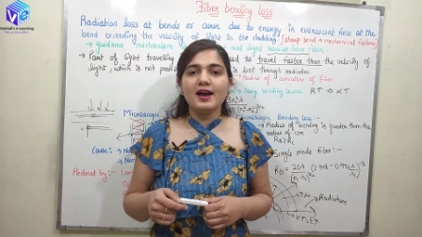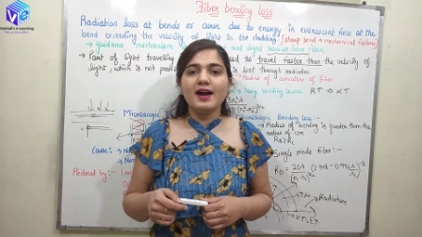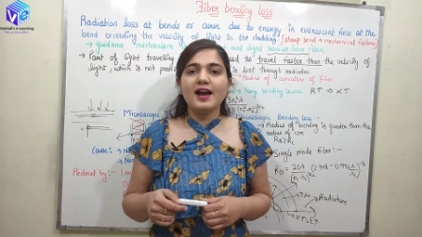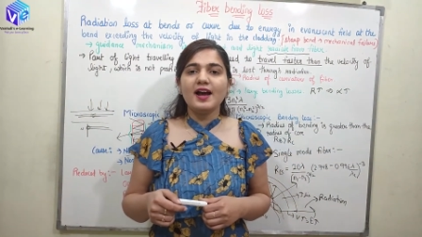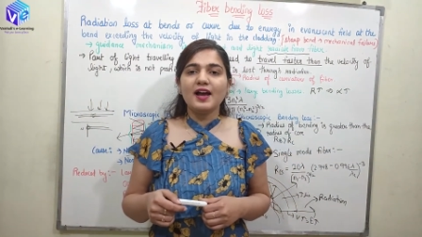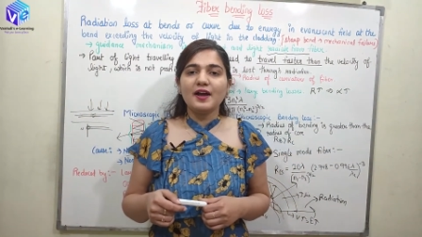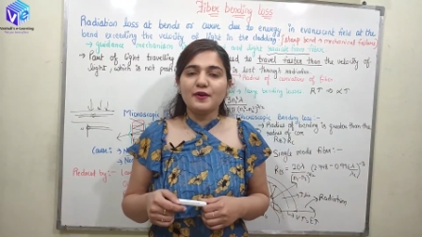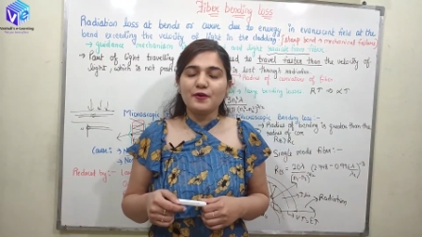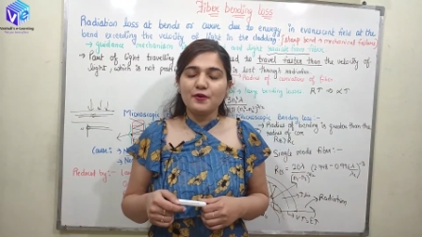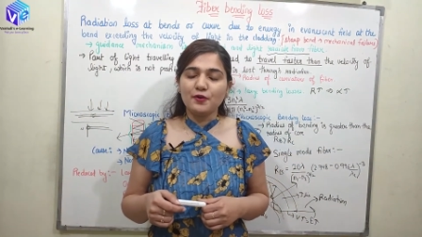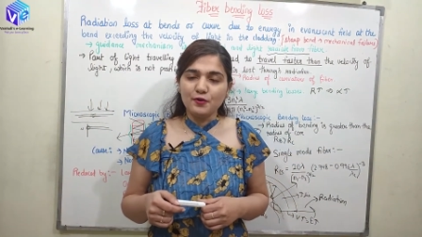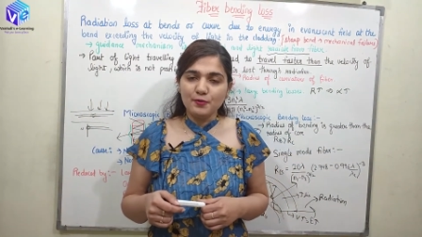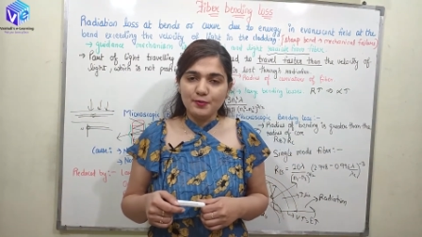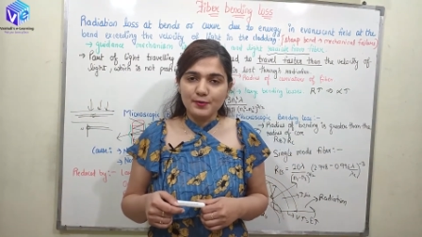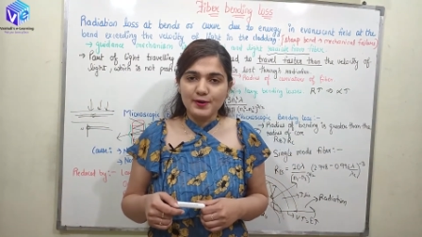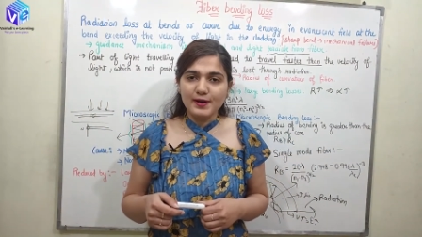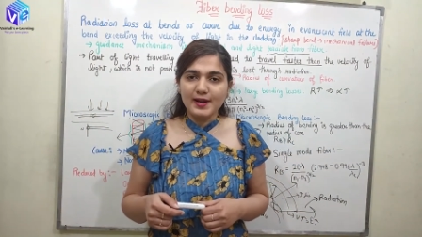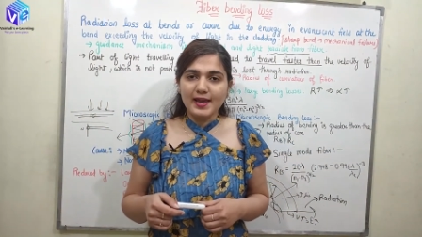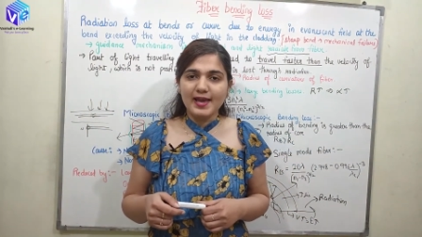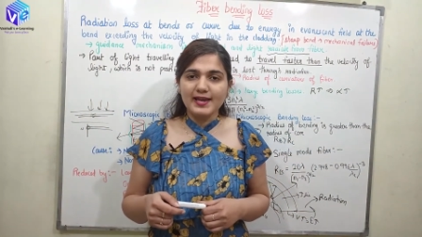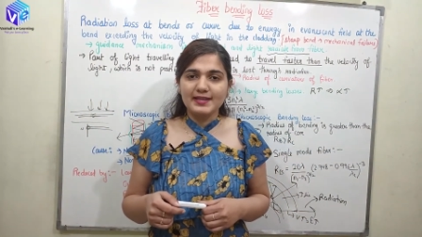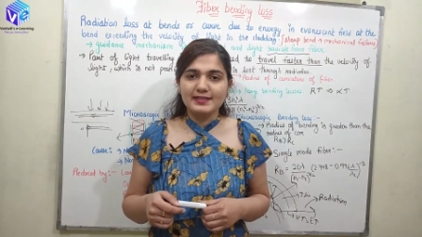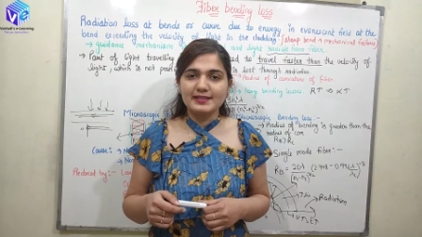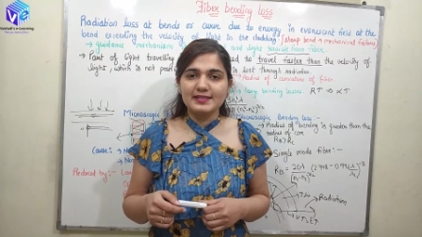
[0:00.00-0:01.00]
I hope
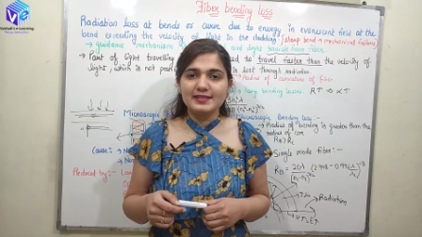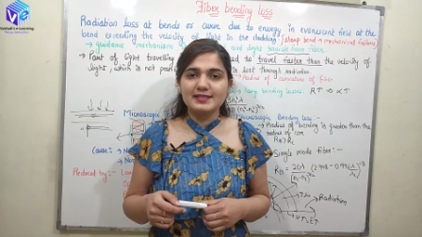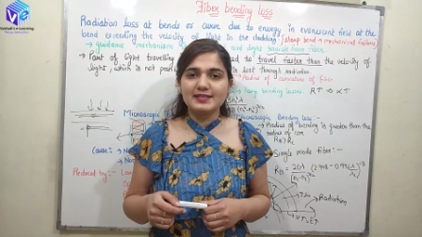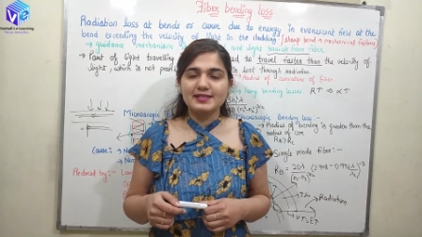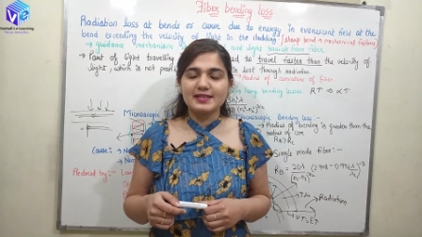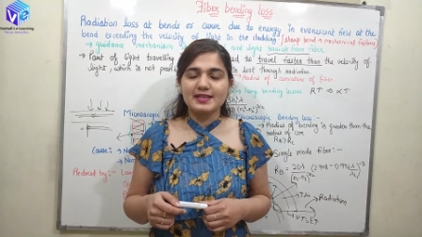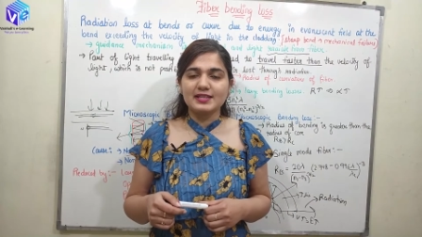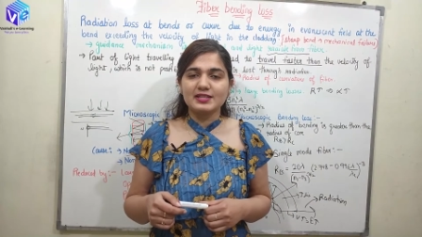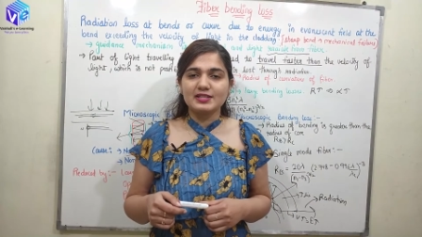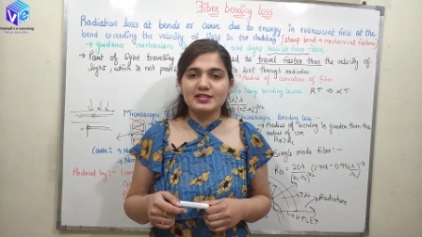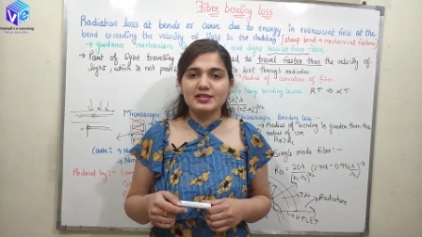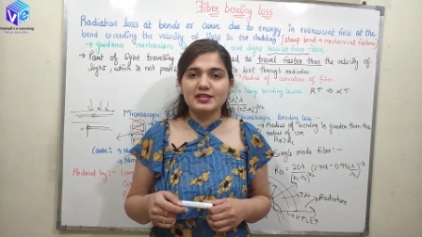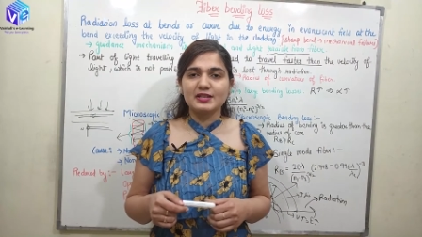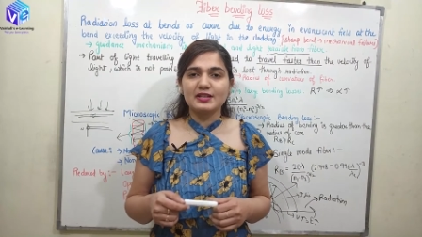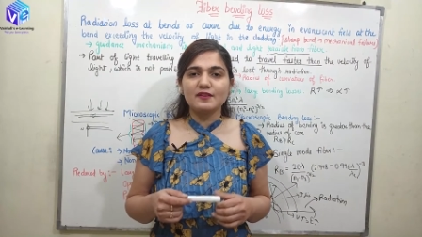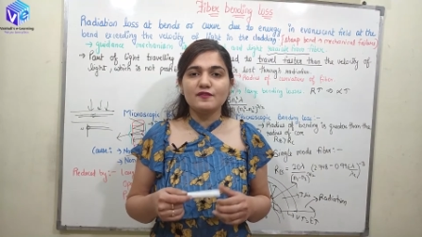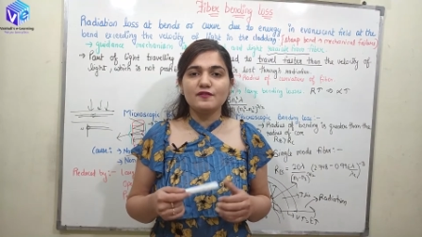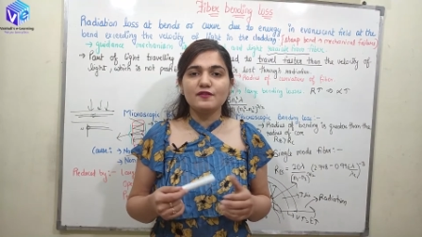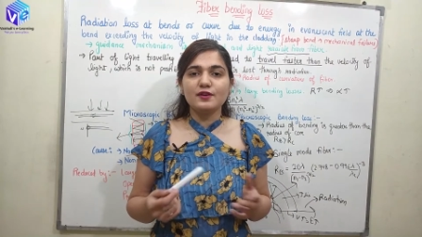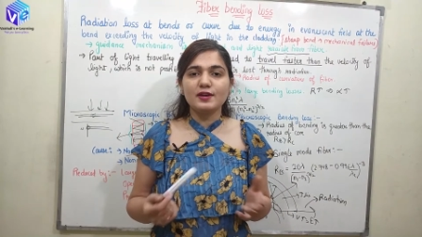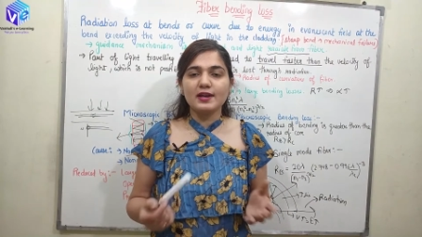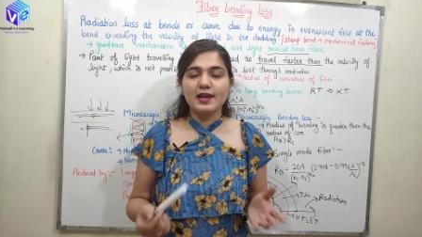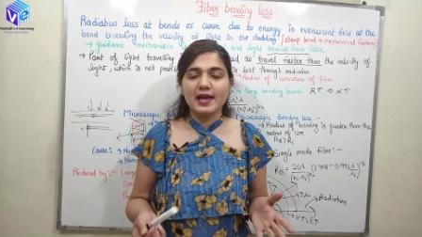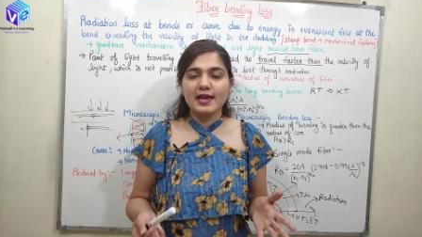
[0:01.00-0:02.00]
you like this session.
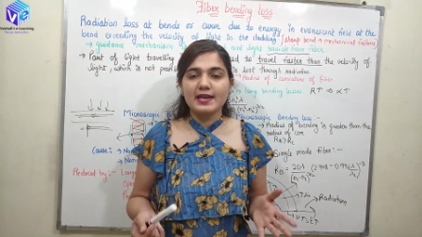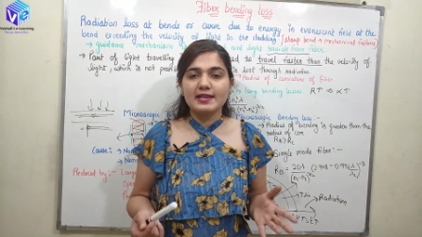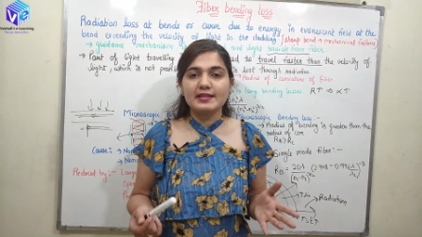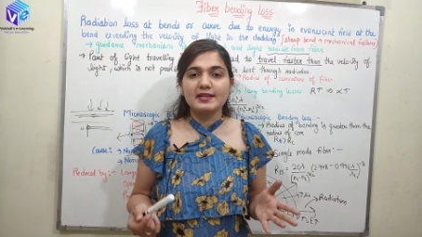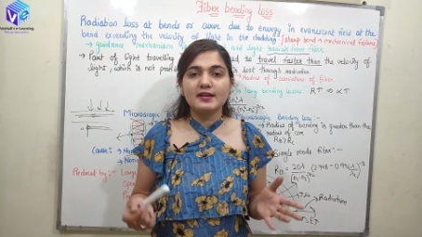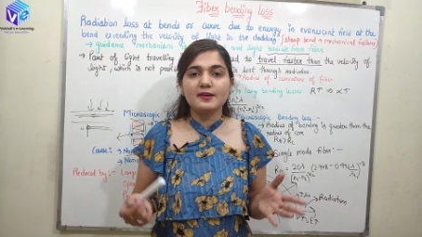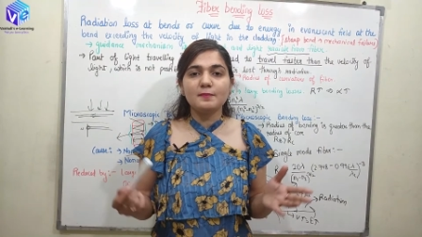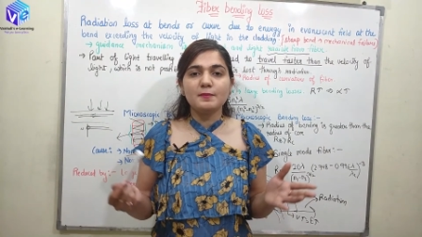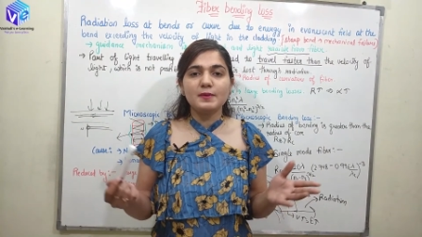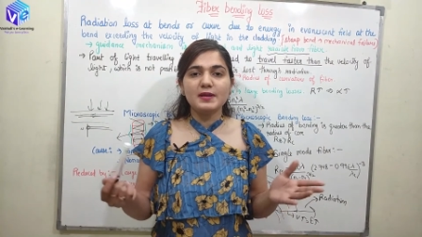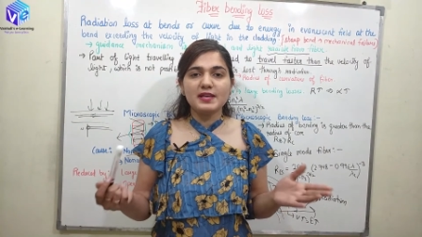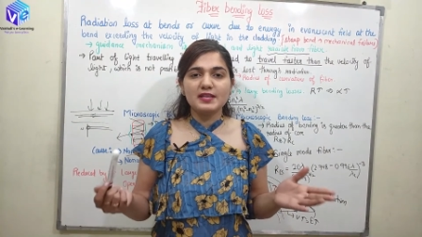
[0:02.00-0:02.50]
If you like it,